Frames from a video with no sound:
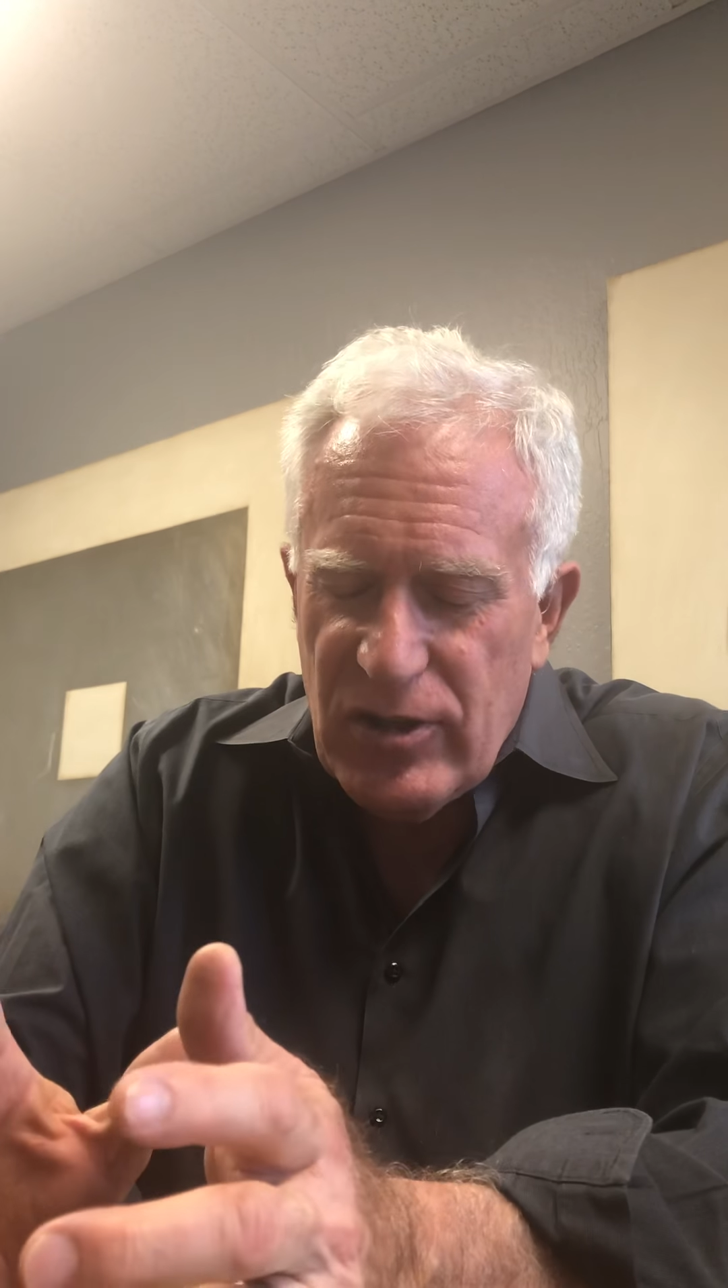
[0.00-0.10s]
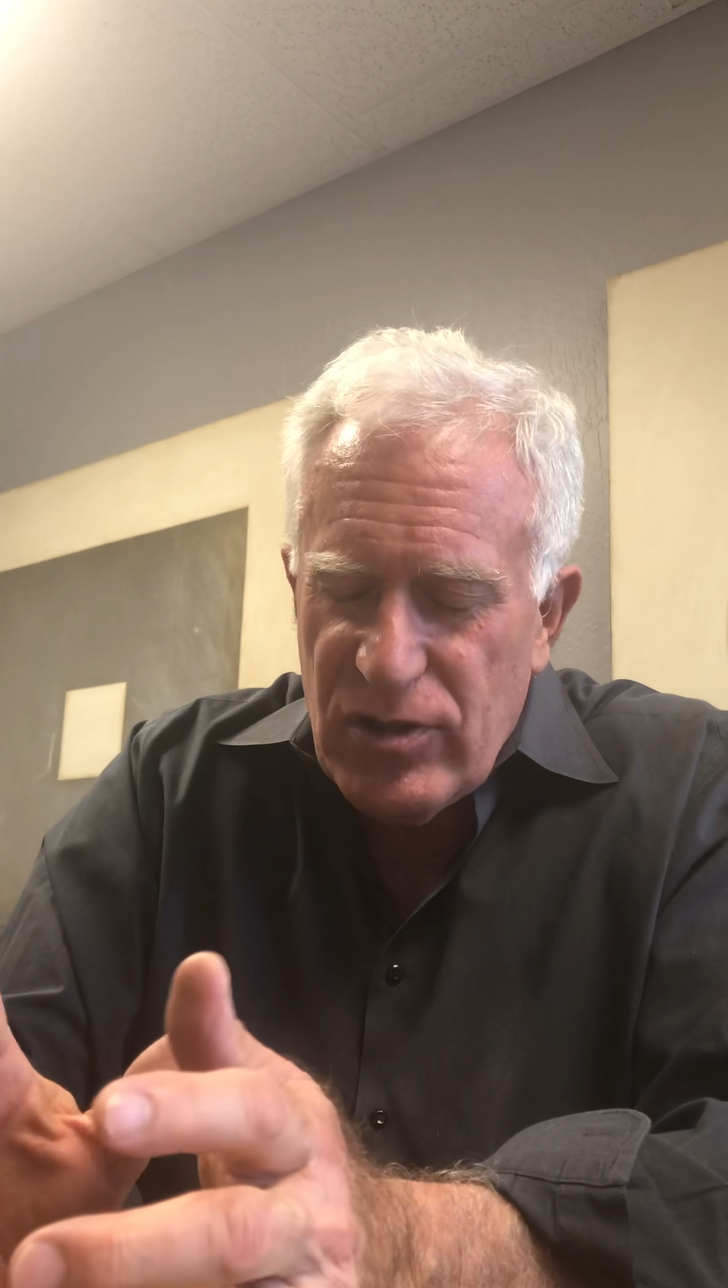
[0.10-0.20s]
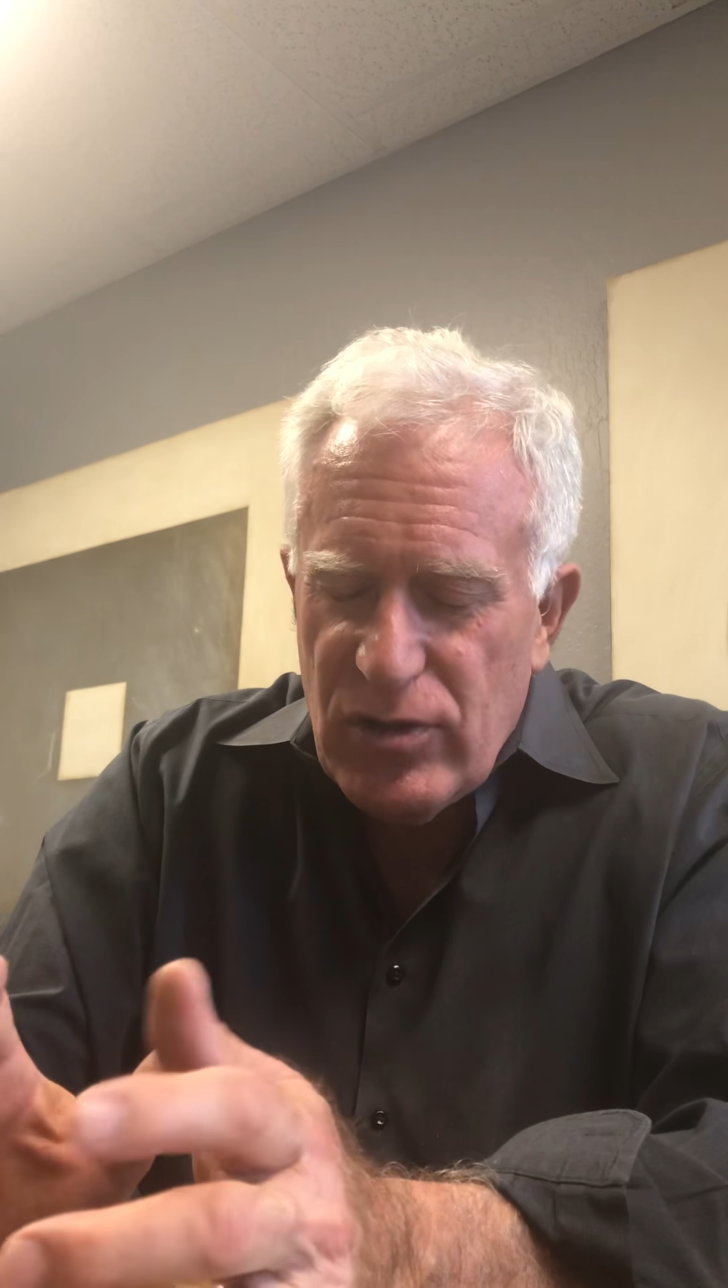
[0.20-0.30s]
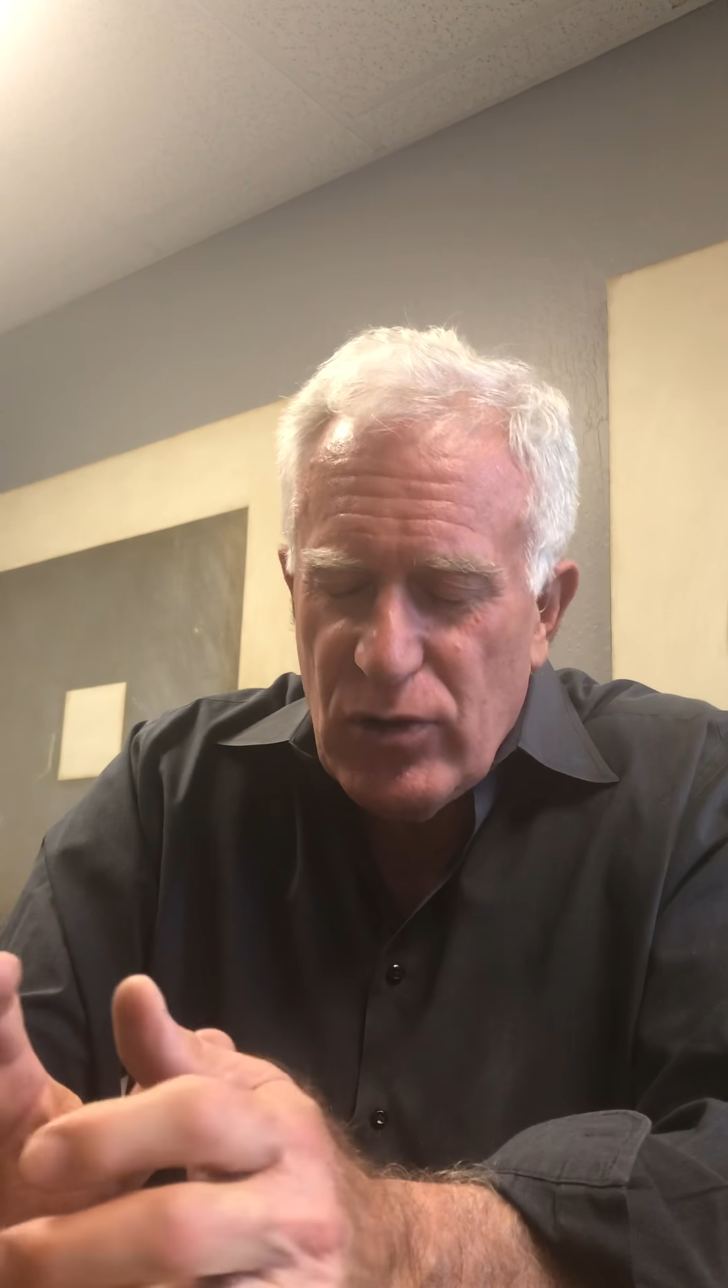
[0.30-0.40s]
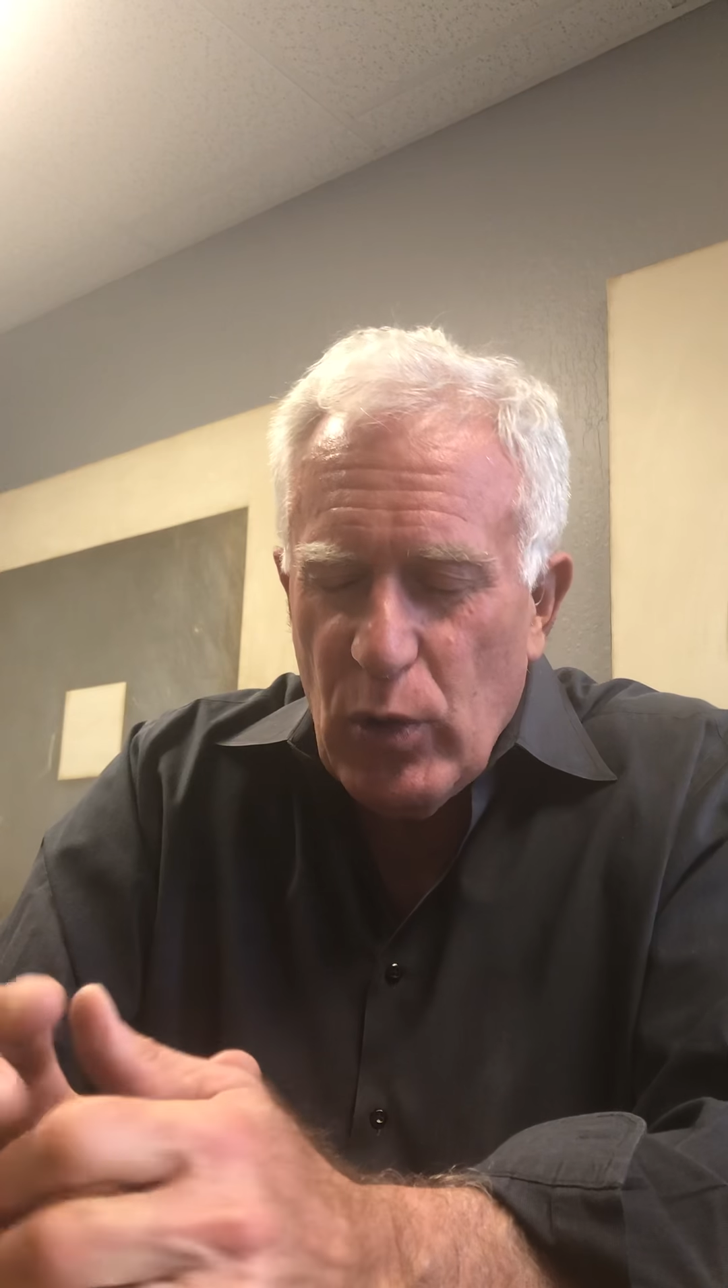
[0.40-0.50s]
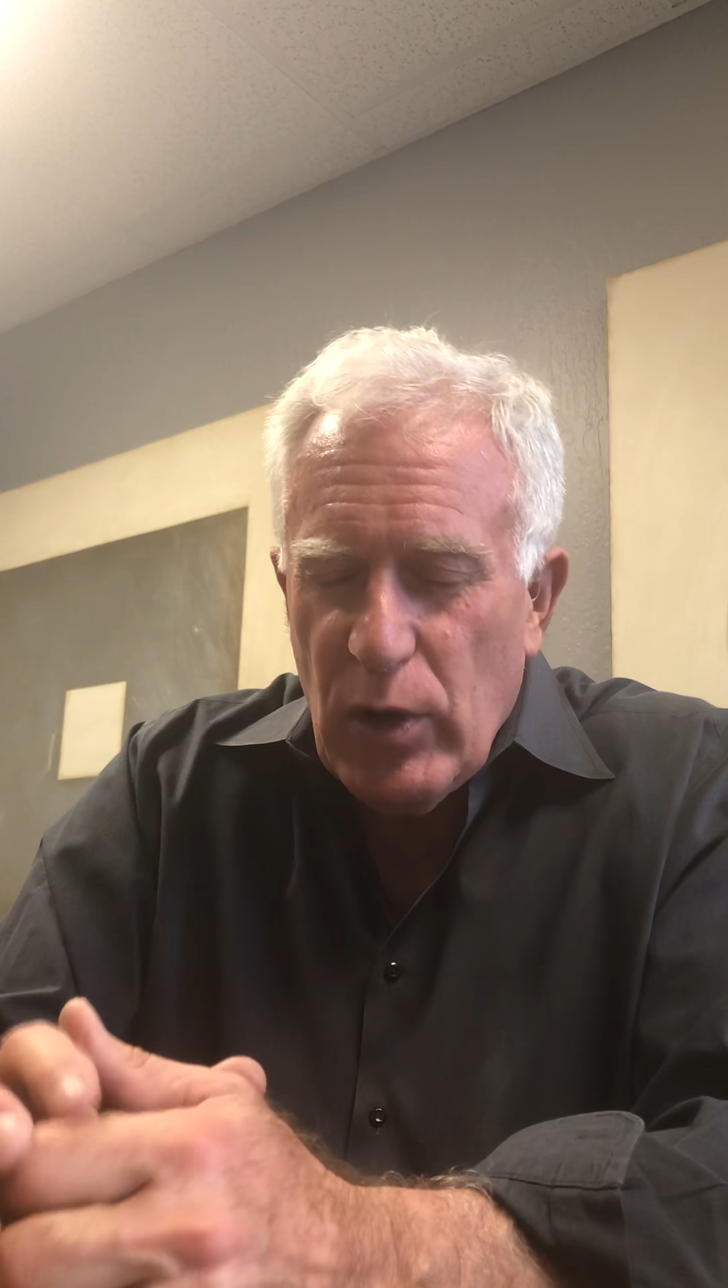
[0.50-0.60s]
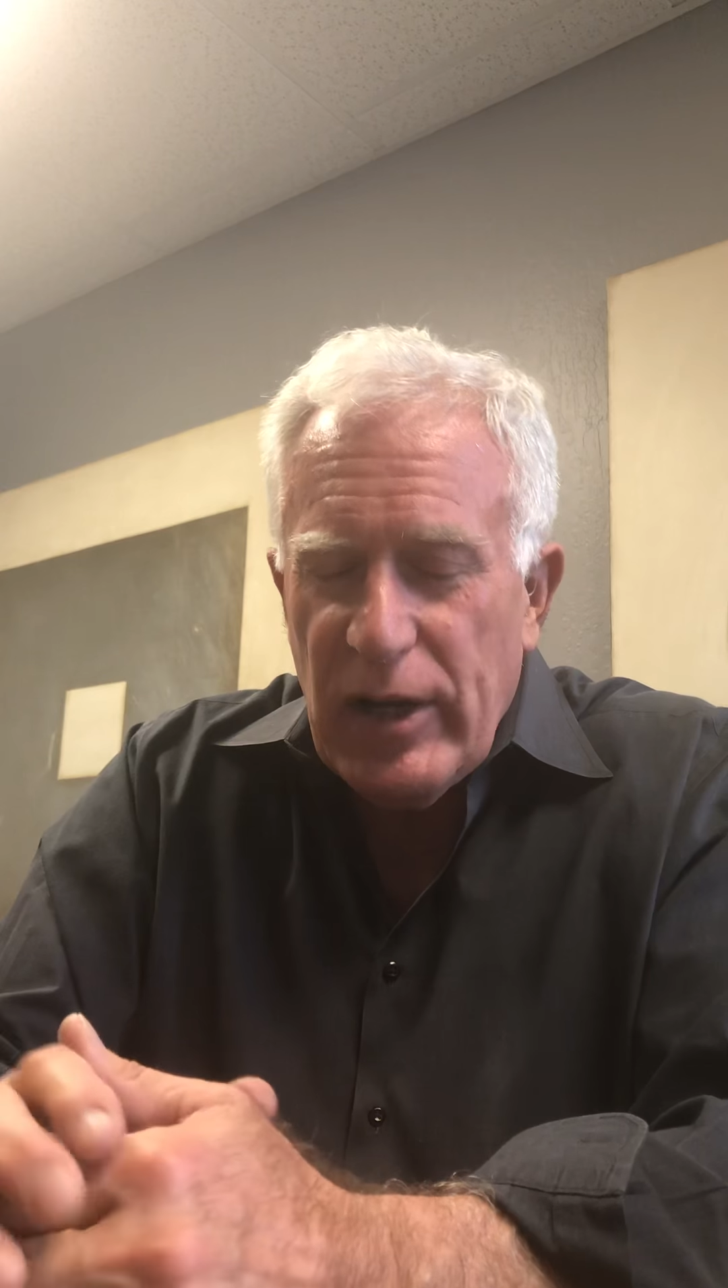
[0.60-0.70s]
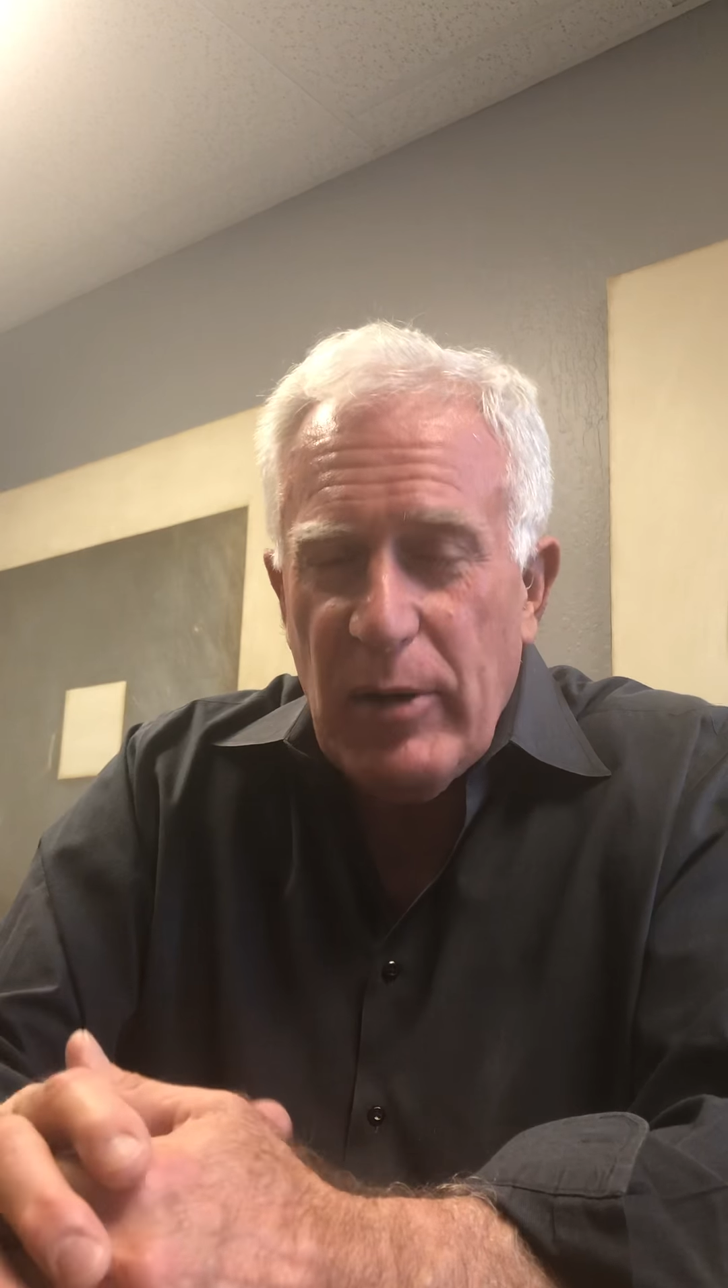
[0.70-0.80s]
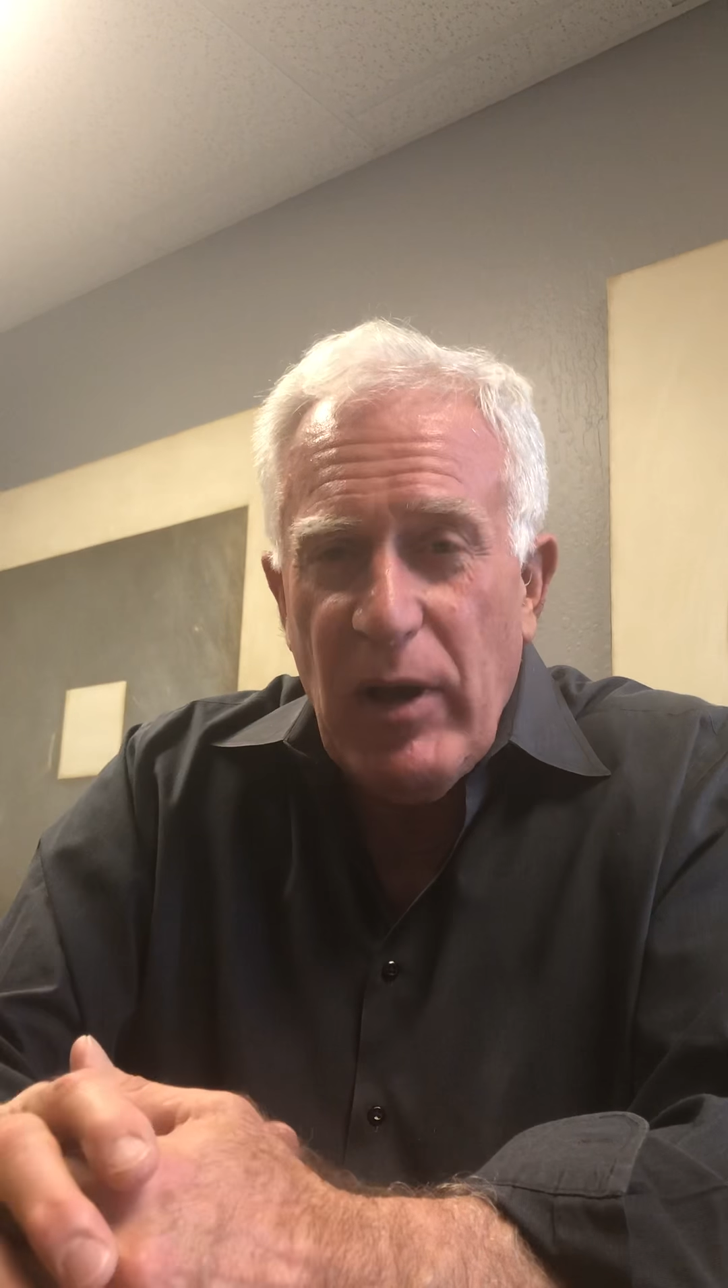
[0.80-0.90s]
a story